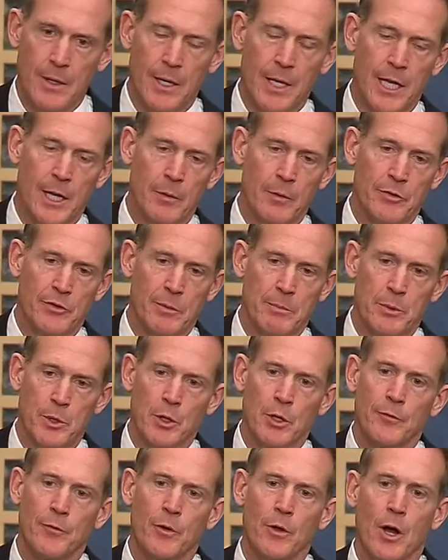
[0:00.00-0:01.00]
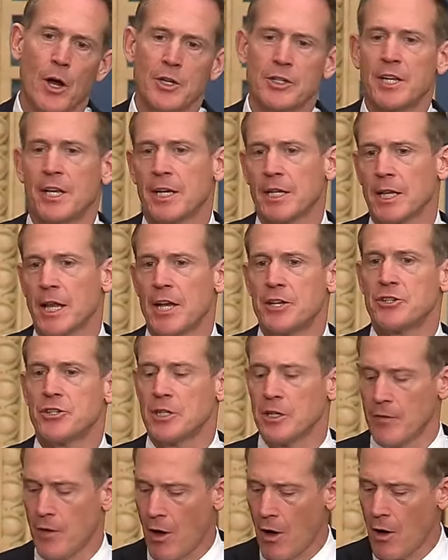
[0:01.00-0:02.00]
And it was a beautiful articulation
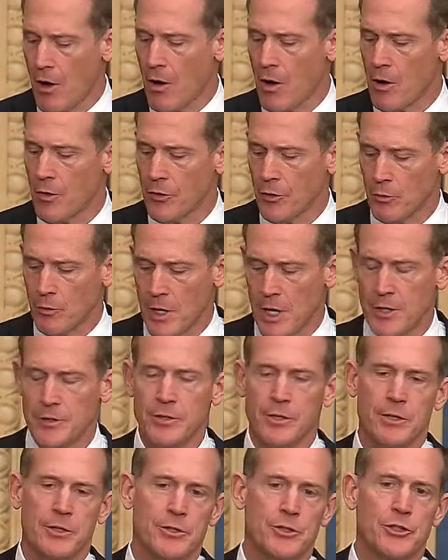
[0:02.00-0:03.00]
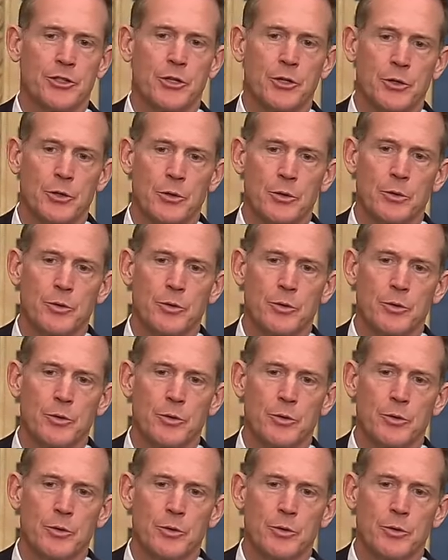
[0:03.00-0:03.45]
of all the reasons to